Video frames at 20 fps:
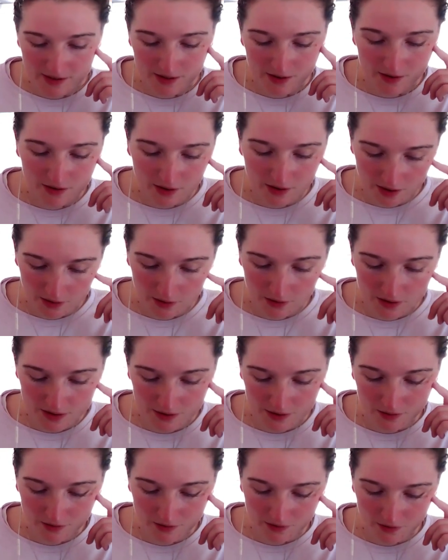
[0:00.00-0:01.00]
So the
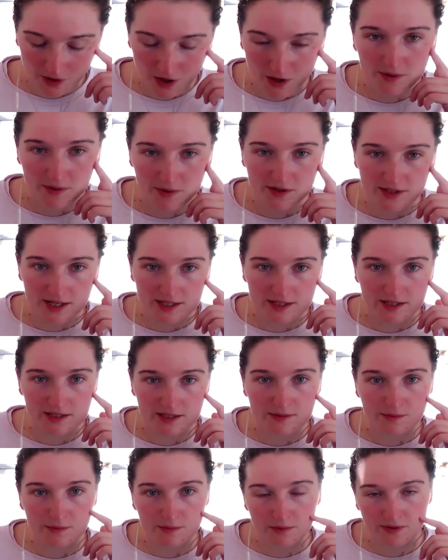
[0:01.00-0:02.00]
loss of
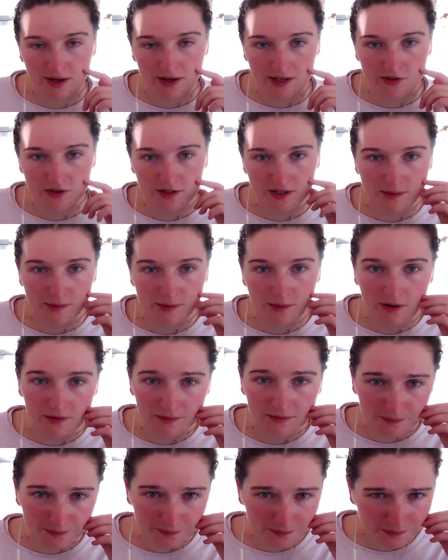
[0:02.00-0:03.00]
homeostasis with aging as
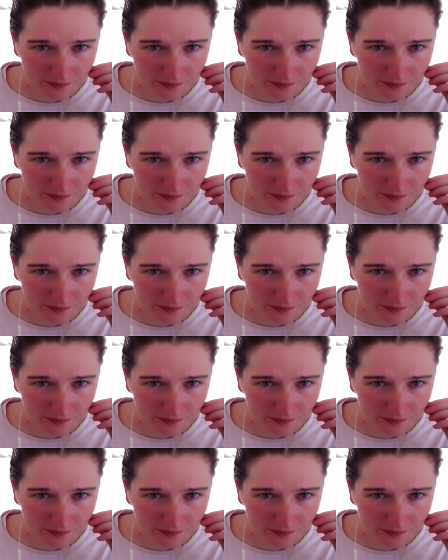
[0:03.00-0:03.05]
well